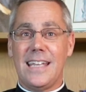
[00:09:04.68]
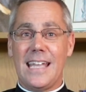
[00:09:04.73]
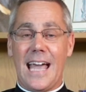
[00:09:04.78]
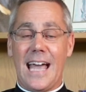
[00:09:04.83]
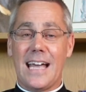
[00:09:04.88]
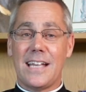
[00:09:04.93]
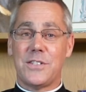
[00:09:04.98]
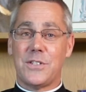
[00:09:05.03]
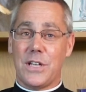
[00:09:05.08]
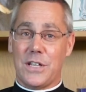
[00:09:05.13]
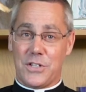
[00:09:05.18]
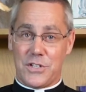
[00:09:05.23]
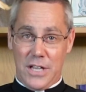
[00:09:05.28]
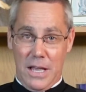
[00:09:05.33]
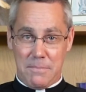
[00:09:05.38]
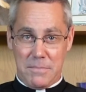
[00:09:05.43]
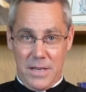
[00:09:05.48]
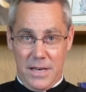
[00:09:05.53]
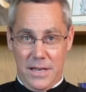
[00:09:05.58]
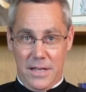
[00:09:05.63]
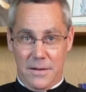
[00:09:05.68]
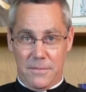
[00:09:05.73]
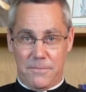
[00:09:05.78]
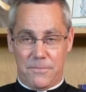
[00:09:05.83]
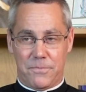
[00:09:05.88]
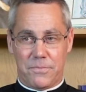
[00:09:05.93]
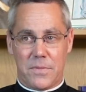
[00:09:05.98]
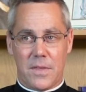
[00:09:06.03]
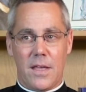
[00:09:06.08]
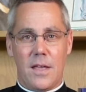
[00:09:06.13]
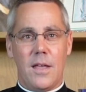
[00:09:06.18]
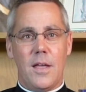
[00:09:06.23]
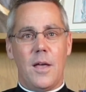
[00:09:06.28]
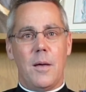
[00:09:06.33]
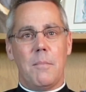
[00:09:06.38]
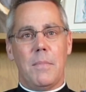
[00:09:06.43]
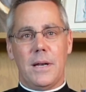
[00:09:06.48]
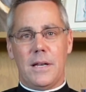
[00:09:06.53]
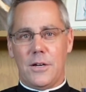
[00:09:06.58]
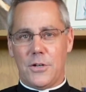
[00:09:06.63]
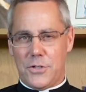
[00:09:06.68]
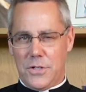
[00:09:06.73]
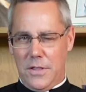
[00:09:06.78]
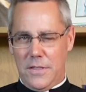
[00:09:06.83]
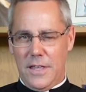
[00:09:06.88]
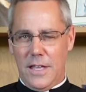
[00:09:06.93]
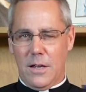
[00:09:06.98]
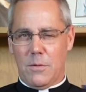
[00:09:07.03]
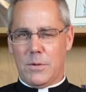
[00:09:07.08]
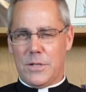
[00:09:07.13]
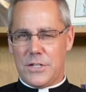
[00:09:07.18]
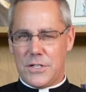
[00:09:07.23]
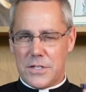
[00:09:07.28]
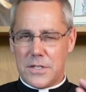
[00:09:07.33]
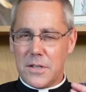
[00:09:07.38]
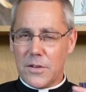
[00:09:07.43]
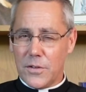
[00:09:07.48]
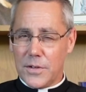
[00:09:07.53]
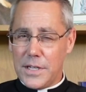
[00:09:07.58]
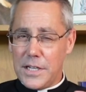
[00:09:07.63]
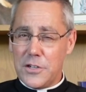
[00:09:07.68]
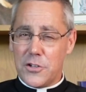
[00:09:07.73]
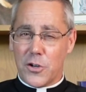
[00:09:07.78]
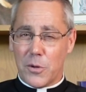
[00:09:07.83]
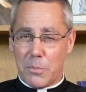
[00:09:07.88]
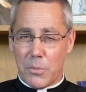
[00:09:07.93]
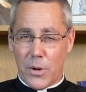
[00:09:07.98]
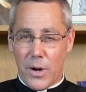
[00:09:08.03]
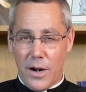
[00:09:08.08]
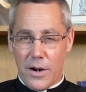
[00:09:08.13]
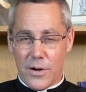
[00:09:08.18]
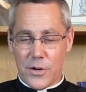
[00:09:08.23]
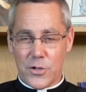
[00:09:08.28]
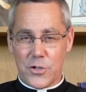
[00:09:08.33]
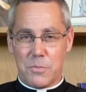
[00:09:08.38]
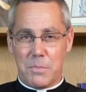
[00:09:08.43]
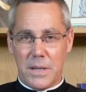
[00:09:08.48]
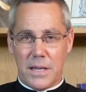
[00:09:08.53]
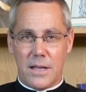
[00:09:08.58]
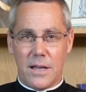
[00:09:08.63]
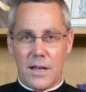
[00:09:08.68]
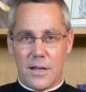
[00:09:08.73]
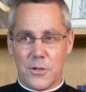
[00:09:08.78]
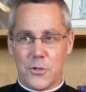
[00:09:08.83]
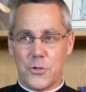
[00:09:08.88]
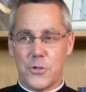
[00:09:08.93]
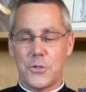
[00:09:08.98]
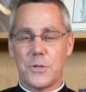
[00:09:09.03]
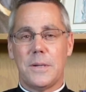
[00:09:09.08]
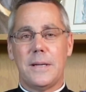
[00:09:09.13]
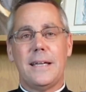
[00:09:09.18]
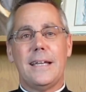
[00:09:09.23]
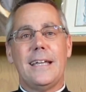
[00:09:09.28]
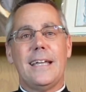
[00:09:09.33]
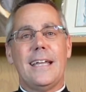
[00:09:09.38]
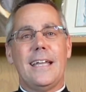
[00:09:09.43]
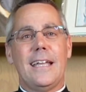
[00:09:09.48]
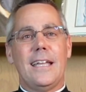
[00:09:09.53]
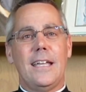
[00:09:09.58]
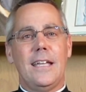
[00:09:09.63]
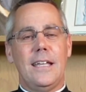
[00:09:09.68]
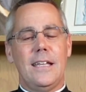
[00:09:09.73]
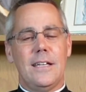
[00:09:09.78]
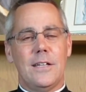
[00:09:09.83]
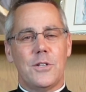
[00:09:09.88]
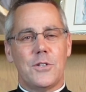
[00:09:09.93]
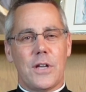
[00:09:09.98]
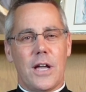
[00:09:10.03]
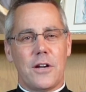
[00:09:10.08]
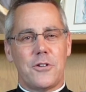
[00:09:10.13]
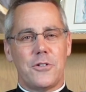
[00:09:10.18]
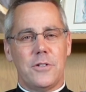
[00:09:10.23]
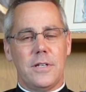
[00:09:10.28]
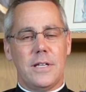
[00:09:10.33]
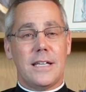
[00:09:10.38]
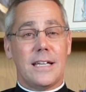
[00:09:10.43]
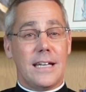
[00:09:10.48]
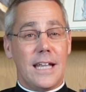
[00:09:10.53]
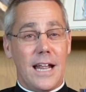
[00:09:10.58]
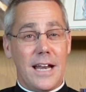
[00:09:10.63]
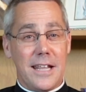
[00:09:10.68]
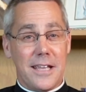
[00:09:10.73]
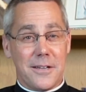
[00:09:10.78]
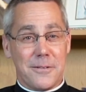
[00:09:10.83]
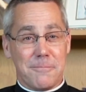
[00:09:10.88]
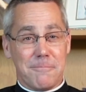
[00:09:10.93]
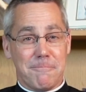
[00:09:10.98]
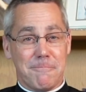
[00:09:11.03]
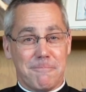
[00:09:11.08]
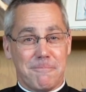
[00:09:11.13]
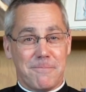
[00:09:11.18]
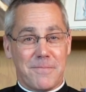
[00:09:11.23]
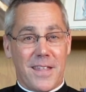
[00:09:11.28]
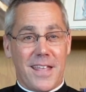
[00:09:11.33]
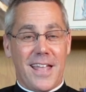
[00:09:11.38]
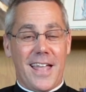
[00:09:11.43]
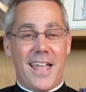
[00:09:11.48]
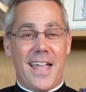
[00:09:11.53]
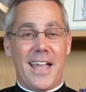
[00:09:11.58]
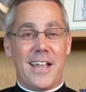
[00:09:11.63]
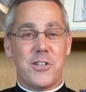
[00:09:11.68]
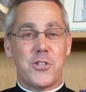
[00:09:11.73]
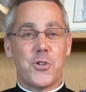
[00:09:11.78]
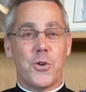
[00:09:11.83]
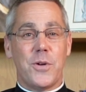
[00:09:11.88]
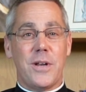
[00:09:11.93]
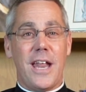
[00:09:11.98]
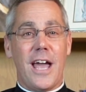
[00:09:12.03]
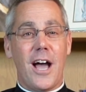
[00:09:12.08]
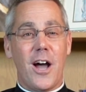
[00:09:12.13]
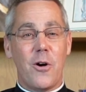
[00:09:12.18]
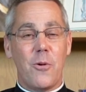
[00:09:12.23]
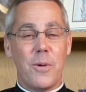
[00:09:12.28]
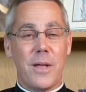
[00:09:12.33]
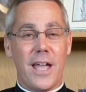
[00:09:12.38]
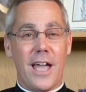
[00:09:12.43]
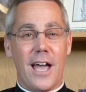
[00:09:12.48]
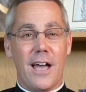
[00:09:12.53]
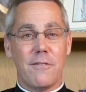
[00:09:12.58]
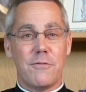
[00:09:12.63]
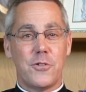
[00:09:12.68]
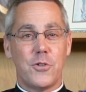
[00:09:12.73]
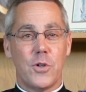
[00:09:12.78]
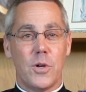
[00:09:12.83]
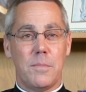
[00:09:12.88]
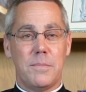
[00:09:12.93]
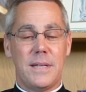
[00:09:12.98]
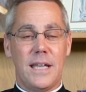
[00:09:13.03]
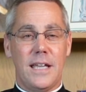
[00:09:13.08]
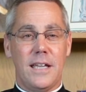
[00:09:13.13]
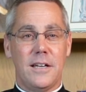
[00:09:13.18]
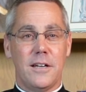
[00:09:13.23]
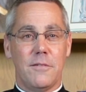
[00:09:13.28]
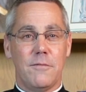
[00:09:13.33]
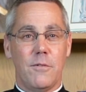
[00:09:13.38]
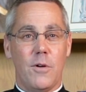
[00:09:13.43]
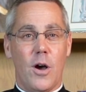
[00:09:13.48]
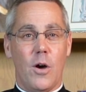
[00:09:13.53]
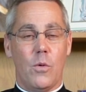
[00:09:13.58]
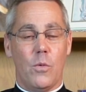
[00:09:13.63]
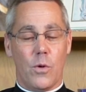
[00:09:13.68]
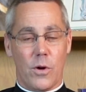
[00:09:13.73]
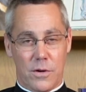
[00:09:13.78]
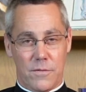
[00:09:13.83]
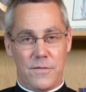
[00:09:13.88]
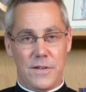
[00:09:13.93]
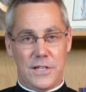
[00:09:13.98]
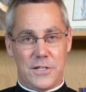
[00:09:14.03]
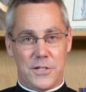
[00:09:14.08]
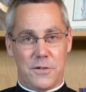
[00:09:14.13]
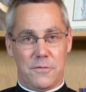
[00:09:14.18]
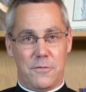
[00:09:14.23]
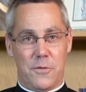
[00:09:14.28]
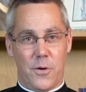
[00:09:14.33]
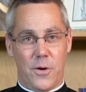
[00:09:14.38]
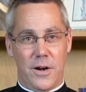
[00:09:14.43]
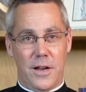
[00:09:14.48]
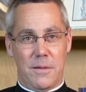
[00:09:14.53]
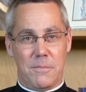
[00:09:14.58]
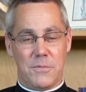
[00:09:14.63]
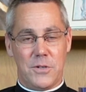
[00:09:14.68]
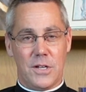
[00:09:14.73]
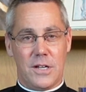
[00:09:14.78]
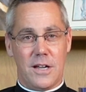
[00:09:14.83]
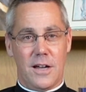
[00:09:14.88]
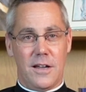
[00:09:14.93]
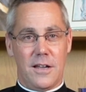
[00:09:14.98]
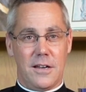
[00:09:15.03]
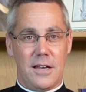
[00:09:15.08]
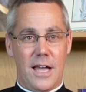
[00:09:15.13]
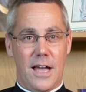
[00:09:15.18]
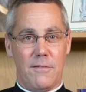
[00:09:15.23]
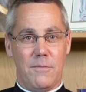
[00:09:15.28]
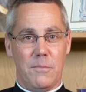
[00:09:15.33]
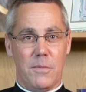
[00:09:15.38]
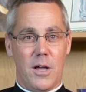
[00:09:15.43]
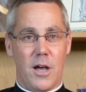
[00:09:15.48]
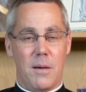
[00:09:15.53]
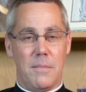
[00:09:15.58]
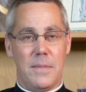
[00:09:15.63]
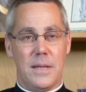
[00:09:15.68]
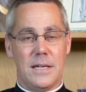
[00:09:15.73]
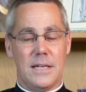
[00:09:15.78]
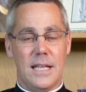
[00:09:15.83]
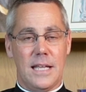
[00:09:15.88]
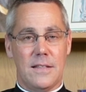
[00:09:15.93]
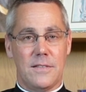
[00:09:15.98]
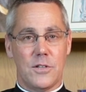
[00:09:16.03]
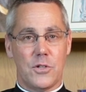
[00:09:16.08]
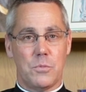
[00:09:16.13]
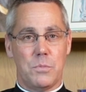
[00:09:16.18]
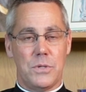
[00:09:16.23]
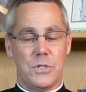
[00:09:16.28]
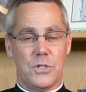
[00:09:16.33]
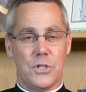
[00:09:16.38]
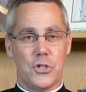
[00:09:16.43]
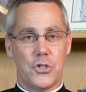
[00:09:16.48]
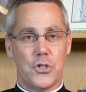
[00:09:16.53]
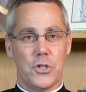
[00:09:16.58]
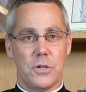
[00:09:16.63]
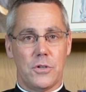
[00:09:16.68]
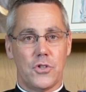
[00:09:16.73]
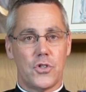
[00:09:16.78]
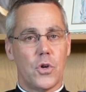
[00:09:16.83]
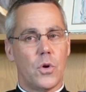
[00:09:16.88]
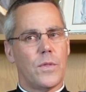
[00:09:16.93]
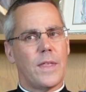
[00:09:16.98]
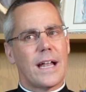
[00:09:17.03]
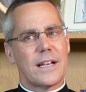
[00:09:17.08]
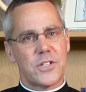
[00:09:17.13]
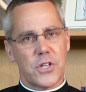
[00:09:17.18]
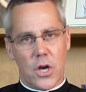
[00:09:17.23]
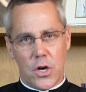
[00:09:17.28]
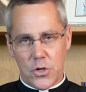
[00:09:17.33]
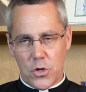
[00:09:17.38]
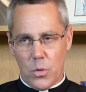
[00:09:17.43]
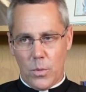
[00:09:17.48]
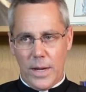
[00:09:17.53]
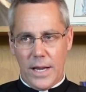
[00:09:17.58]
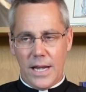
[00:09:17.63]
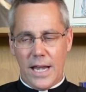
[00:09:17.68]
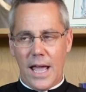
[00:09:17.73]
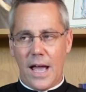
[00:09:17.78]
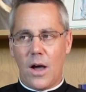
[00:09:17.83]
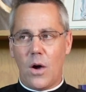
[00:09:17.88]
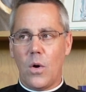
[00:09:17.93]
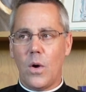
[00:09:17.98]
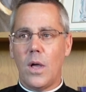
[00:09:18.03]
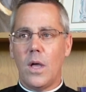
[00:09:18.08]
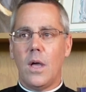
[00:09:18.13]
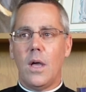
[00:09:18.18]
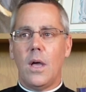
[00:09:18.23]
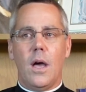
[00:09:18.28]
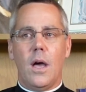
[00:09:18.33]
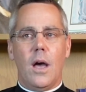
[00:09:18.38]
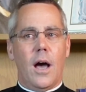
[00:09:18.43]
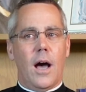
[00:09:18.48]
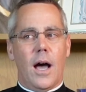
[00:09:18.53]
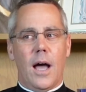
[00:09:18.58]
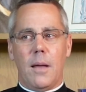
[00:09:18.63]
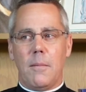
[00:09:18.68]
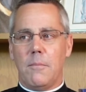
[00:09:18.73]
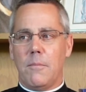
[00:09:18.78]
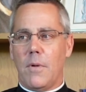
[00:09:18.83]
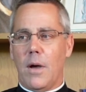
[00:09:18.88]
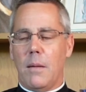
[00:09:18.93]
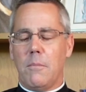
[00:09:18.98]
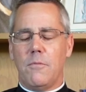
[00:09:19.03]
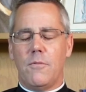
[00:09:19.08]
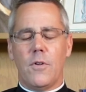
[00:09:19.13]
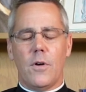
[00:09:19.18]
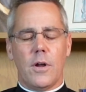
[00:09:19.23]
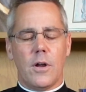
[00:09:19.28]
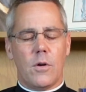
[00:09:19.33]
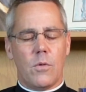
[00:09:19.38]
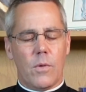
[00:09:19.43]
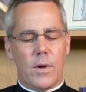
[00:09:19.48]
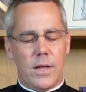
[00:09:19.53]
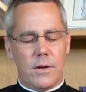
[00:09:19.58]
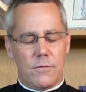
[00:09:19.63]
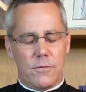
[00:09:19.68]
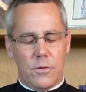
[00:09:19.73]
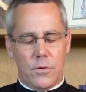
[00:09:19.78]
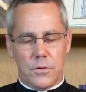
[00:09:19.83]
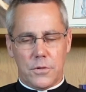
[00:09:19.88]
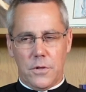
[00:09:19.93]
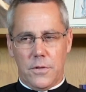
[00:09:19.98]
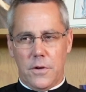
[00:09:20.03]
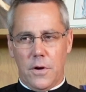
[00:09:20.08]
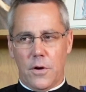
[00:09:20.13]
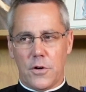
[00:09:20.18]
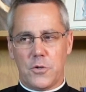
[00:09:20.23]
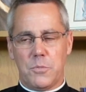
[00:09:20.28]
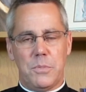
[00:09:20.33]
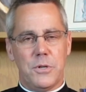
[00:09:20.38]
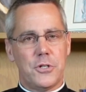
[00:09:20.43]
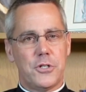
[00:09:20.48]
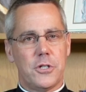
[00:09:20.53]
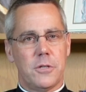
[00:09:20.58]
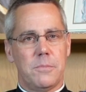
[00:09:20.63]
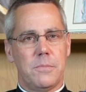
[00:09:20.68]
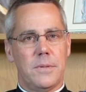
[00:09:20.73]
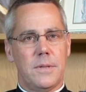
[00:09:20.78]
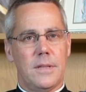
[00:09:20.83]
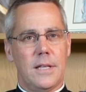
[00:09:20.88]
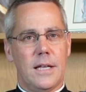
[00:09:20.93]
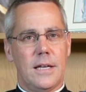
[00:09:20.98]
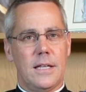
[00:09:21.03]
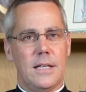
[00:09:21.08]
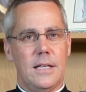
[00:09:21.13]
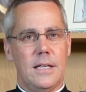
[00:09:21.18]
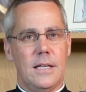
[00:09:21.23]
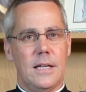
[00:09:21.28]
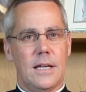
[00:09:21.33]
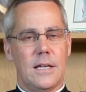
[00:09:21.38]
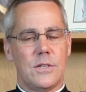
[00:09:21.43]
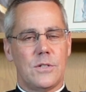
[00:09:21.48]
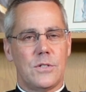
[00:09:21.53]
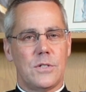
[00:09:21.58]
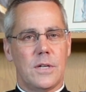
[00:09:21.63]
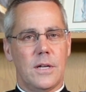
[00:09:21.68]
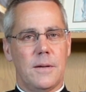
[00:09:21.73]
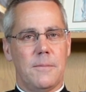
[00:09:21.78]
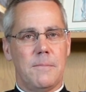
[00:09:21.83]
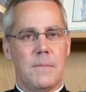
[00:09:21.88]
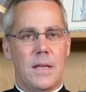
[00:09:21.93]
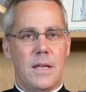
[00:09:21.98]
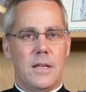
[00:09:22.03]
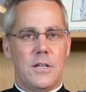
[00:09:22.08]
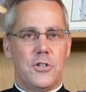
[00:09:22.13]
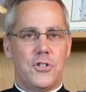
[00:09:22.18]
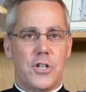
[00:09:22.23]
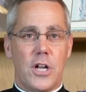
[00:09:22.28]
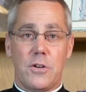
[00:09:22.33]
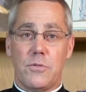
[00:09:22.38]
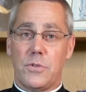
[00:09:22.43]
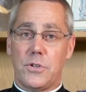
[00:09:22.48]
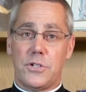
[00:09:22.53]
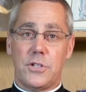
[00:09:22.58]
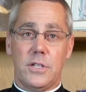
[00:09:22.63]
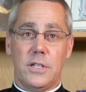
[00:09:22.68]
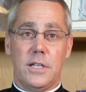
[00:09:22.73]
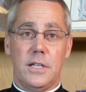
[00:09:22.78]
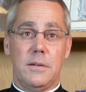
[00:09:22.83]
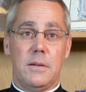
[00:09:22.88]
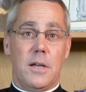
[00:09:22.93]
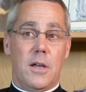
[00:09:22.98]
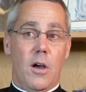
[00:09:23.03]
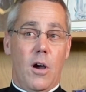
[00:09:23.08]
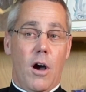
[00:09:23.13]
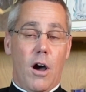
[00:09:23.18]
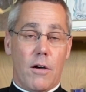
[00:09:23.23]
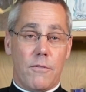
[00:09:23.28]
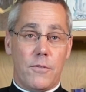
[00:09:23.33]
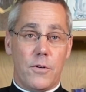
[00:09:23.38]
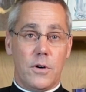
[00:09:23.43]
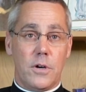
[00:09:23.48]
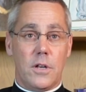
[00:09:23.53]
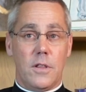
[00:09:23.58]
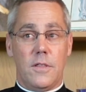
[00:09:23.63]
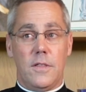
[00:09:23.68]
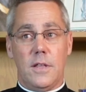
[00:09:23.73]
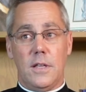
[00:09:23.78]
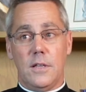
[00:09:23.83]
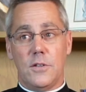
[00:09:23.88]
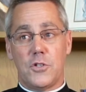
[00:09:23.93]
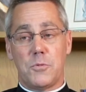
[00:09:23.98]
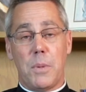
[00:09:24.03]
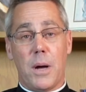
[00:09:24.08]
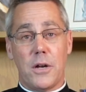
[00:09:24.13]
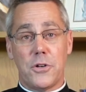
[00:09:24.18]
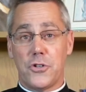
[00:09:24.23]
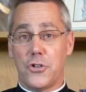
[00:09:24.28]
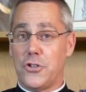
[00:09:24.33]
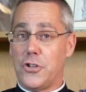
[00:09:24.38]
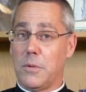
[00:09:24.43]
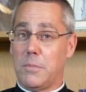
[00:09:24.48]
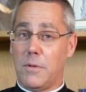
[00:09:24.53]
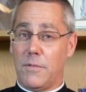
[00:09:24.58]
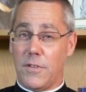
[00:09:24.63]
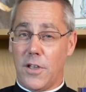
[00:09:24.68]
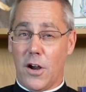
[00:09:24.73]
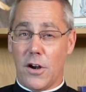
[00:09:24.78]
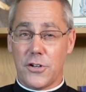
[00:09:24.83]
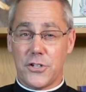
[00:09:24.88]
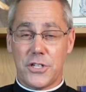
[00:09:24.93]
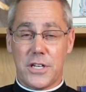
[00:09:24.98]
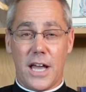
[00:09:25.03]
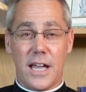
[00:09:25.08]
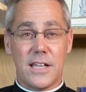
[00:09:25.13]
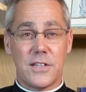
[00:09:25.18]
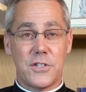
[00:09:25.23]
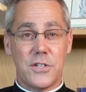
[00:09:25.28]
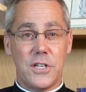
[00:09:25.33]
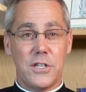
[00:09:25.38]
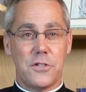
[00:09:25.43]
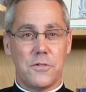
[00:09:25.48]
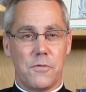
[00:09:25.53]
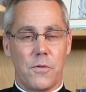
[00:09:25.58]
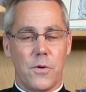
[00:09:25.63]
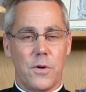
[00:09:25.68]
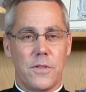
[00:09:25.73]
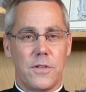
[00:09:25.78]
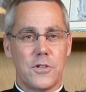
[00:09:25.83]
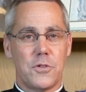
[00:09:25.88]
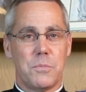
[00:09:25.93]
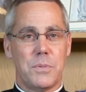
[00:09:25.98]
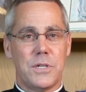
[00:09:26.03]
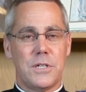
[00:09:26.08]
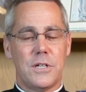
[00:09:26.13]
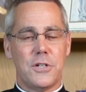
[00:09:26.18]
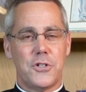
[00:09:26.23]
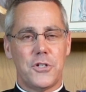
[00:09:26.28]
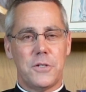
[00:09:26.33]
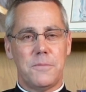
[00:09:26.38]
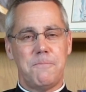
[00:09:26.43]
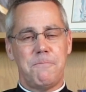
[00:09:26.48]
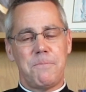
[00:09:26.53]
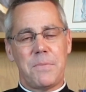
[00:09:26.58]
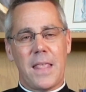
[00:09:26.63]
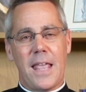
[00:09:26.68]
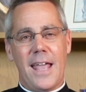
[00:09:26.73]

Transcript: has accepted it. But here's the thing, we still need your prayers, because he is actually Canadian. And so now we have to obtain a work visa for him to have him come and take this position. So that's underway now. I'm very grateful to the Archbishop that he has generously offered the sponsorship of the Archdiocese for this petition.